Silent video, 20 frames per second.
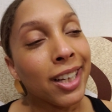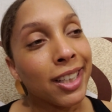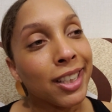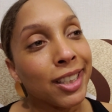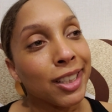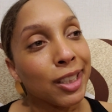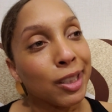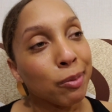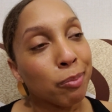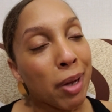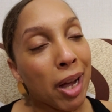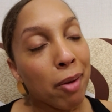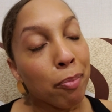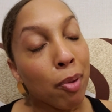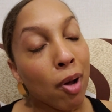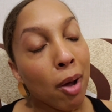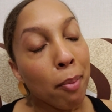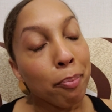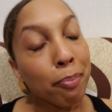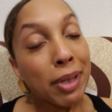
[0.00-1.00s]
I
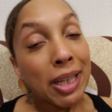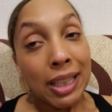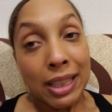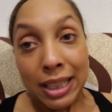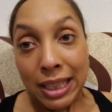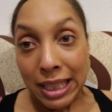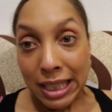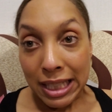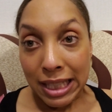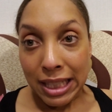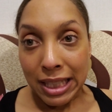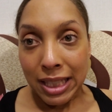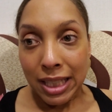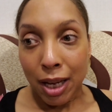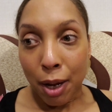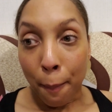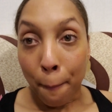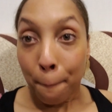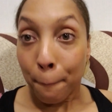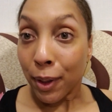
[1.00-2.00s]
bought meatless
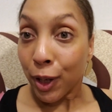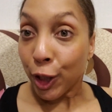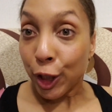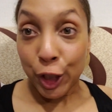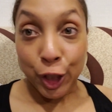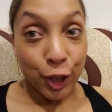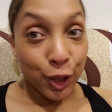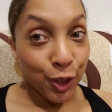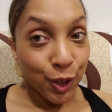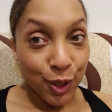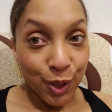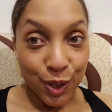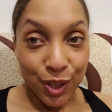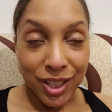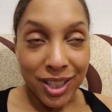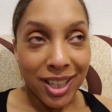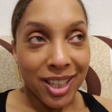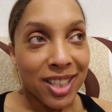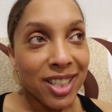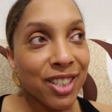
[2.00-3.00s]

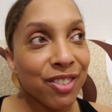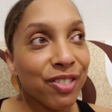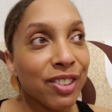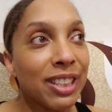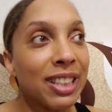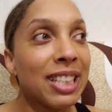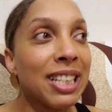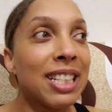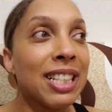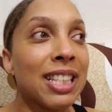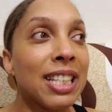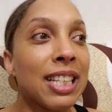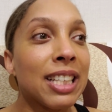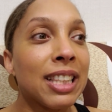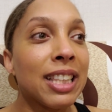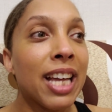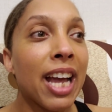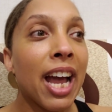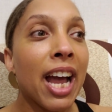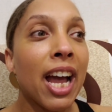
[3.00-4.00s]
burgers and different things
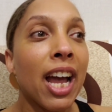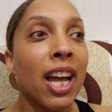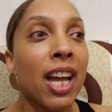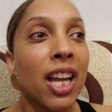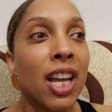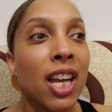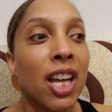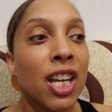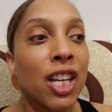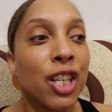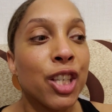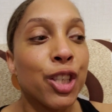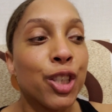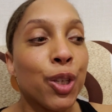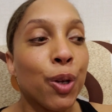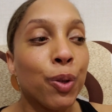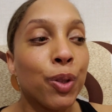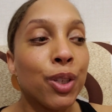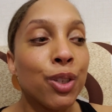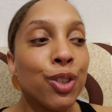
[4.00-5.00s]
like that.
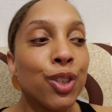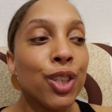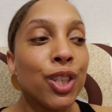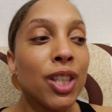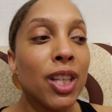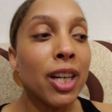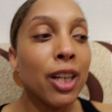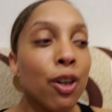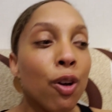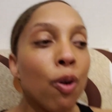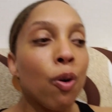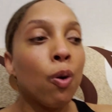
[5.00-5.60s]
So there's just like a